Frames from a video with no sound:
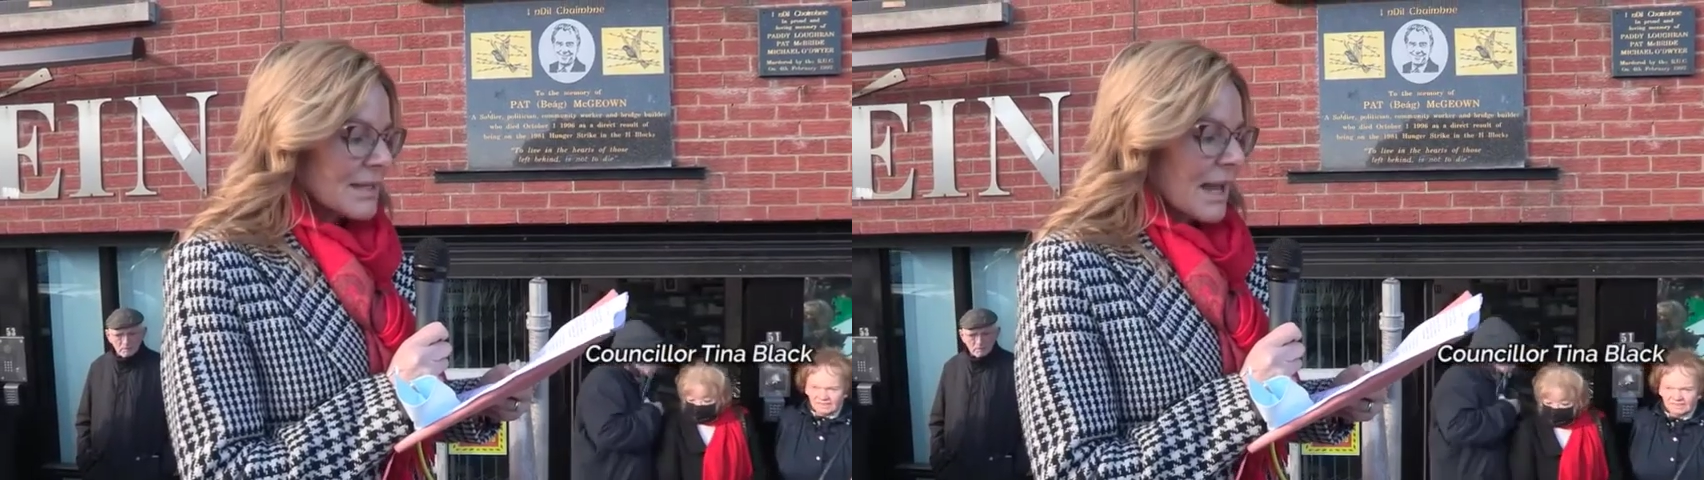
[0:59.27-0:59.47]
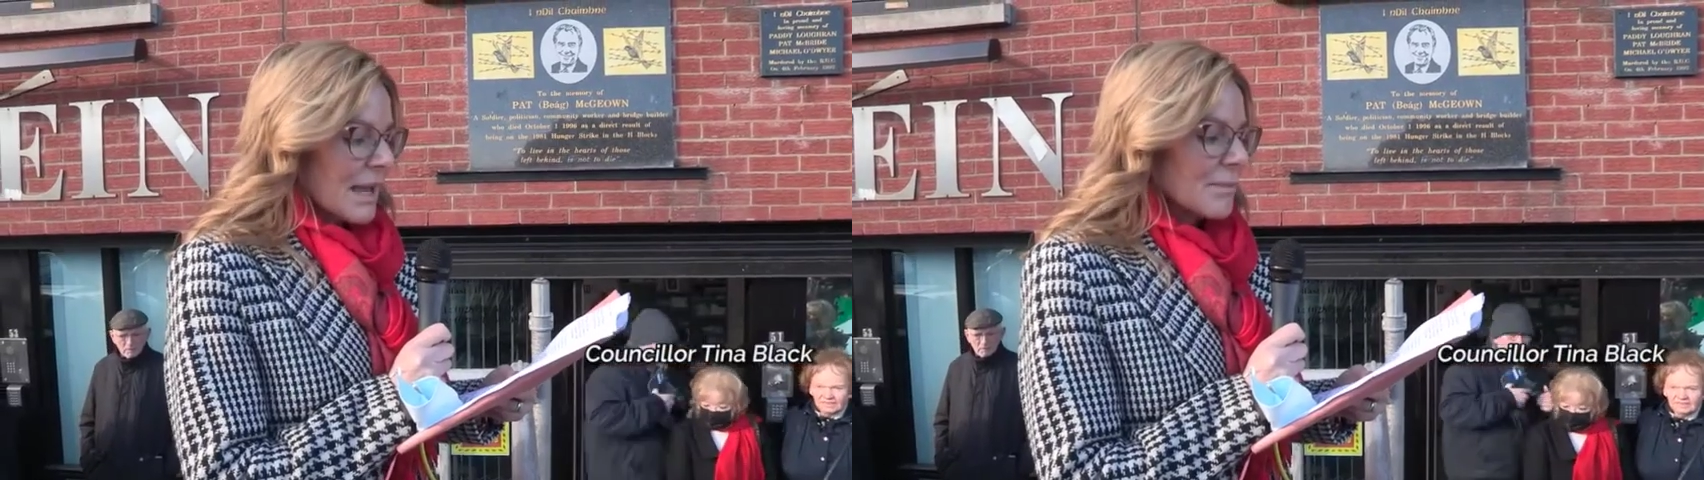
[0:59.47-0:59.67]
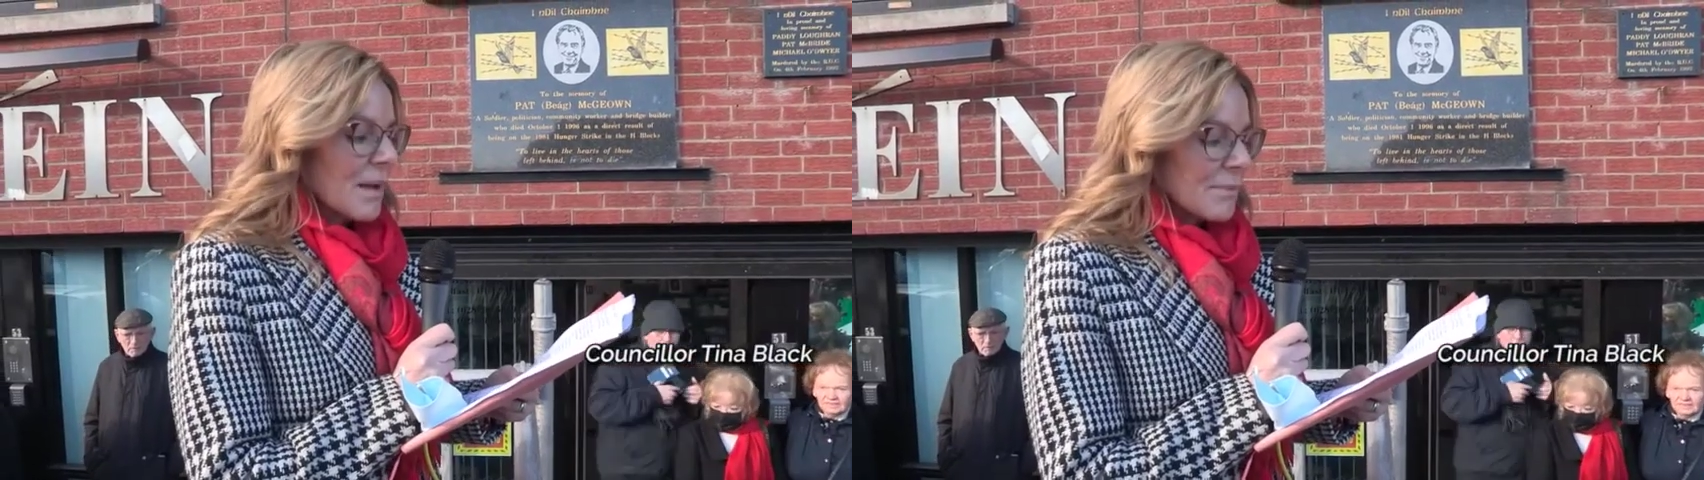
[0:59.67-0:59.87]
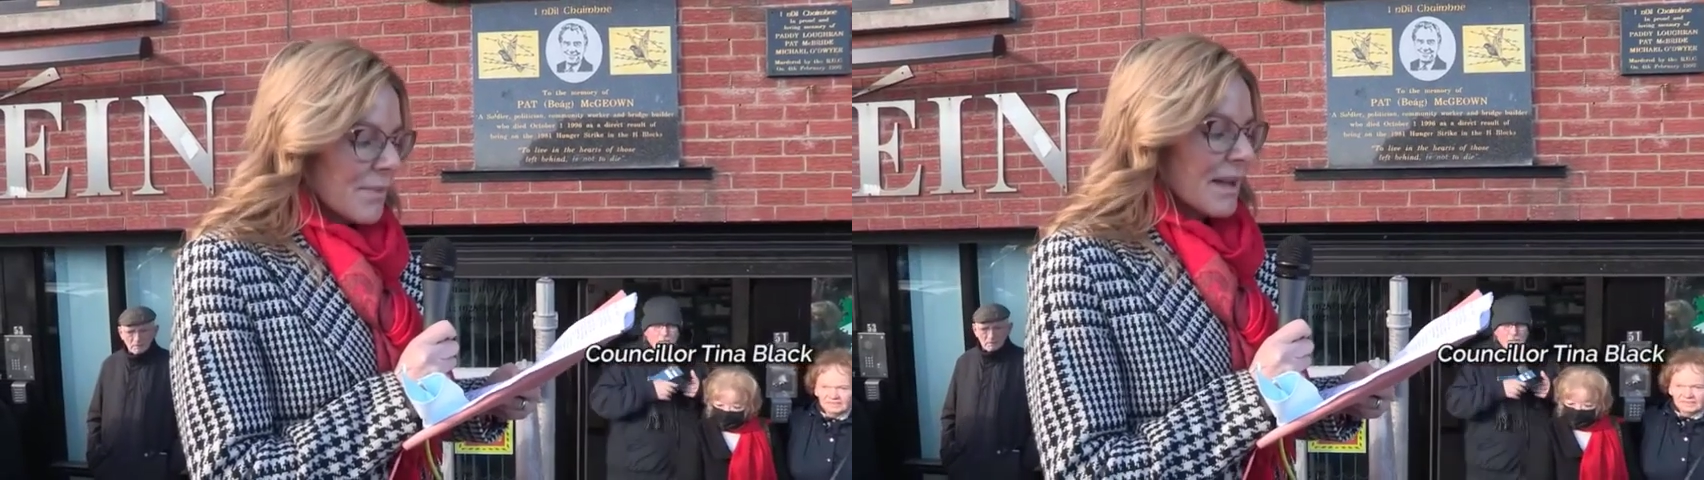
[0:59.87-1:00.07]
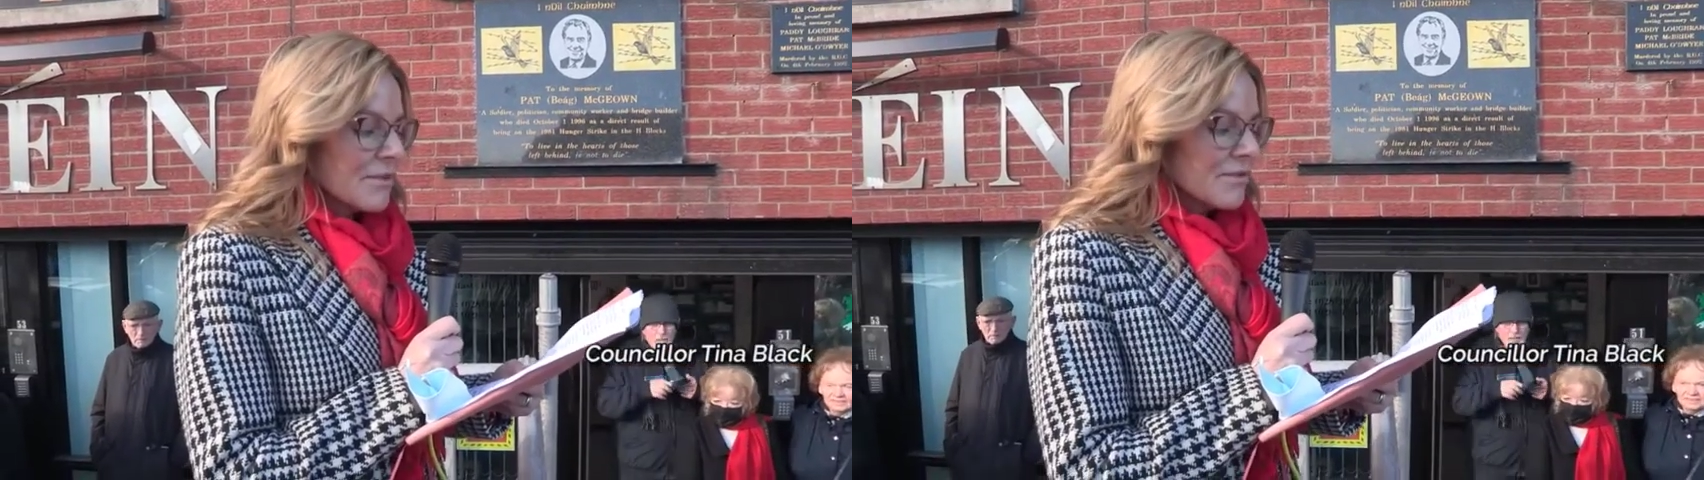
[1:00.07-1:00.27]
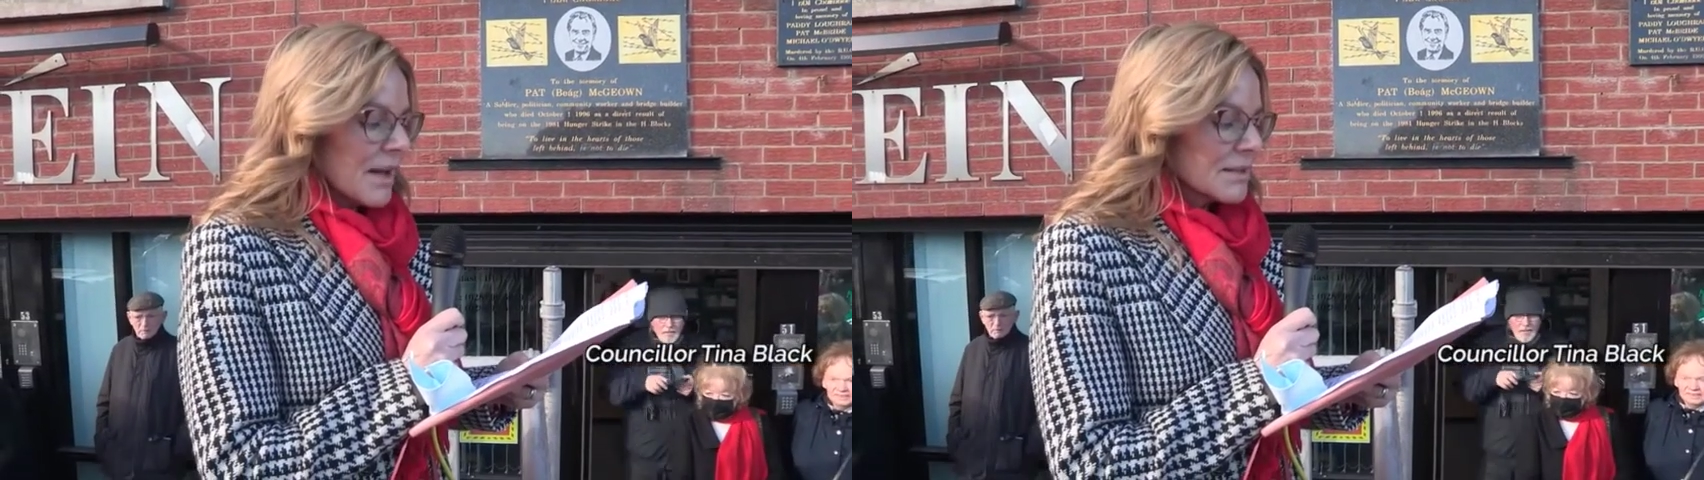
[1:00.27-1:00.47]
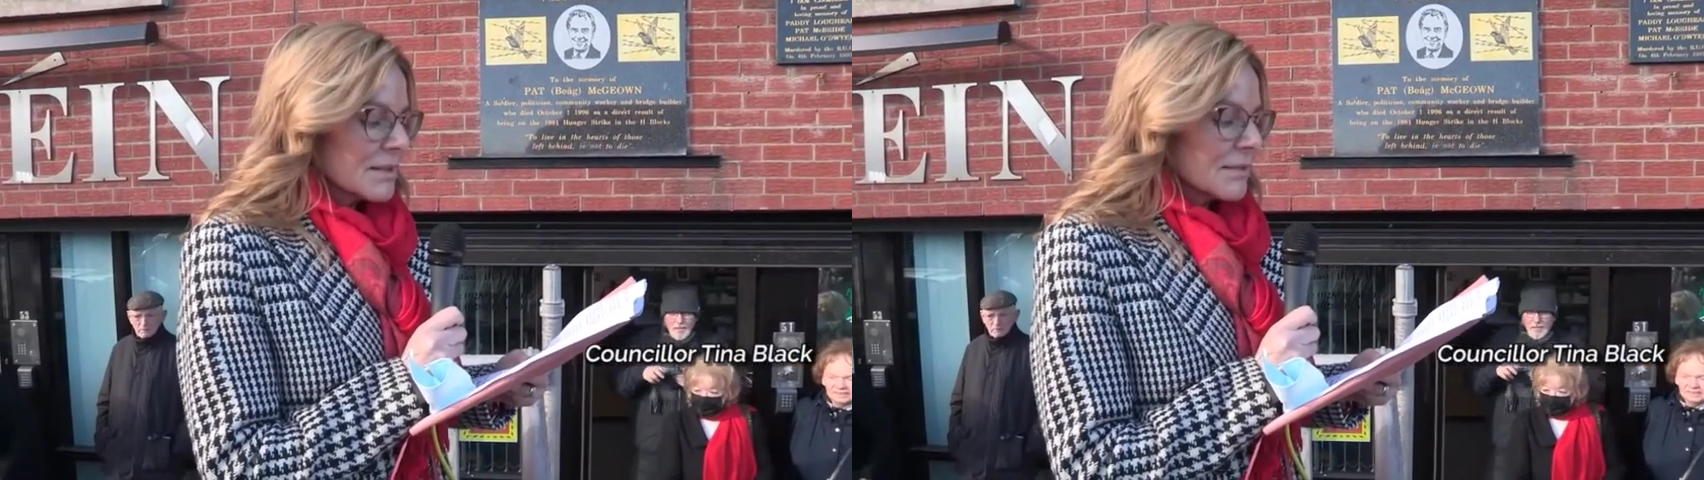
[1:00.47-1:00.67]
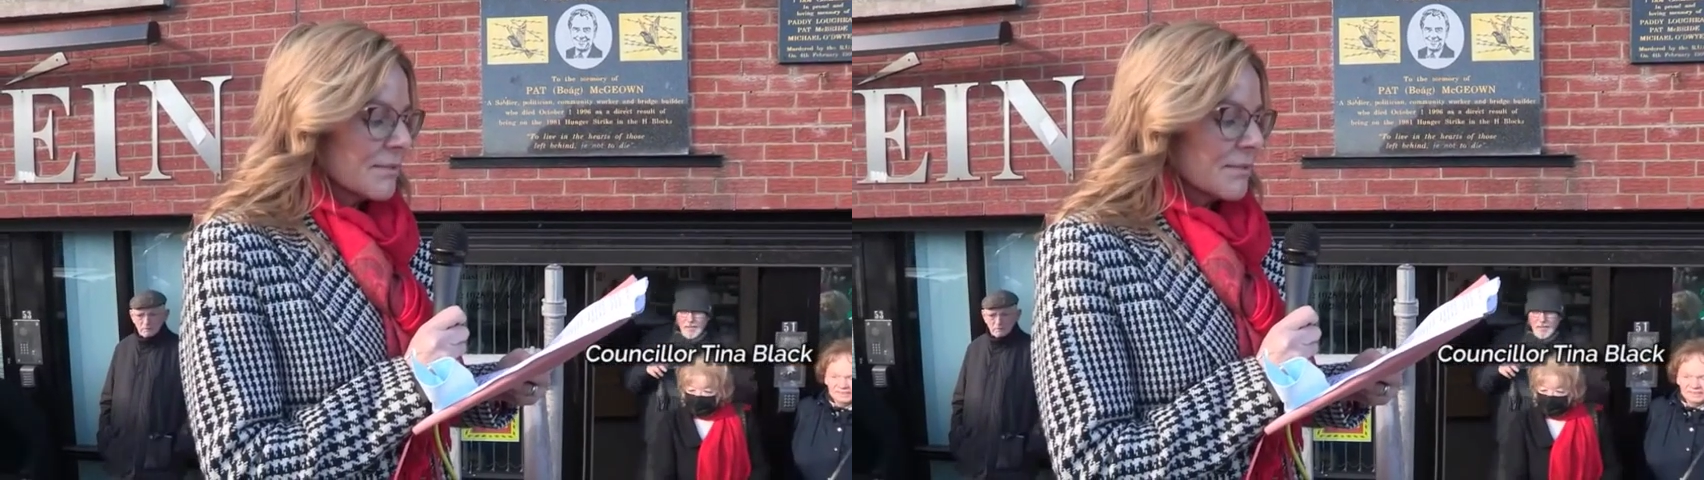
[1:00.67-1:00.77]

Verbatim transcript: time in Belfast.